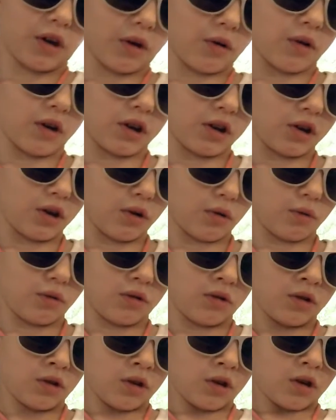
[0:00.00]
you can use
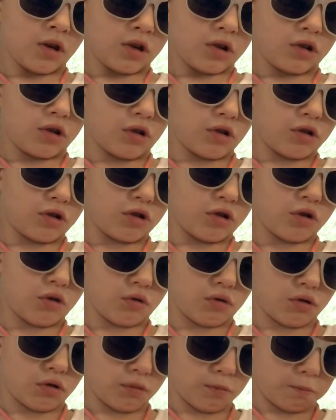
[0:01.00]
2
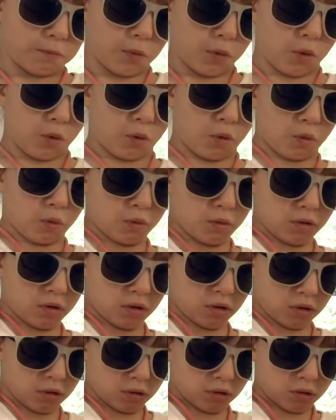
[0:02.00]

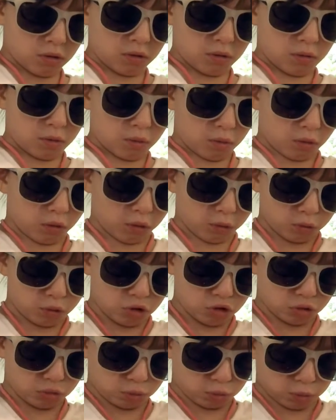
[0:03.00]
spoons or
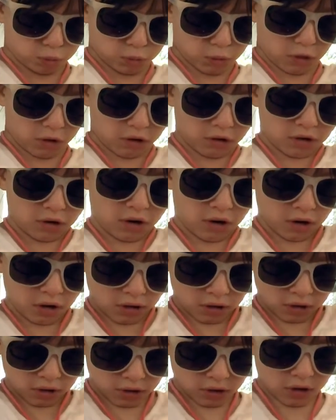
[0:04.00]
just 1,
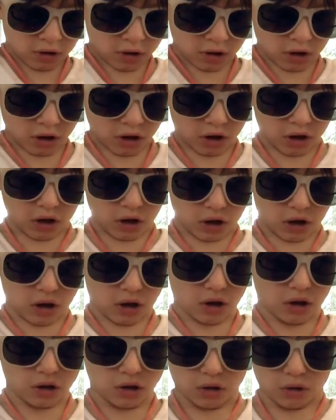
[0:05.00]

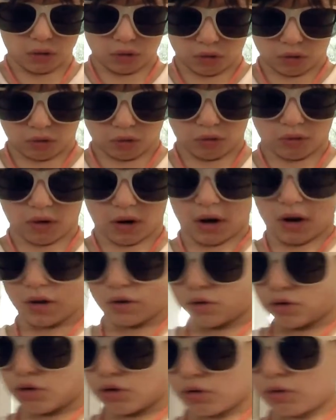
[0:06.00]
and you'll try
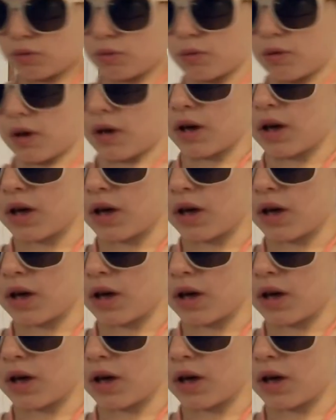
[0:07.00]
to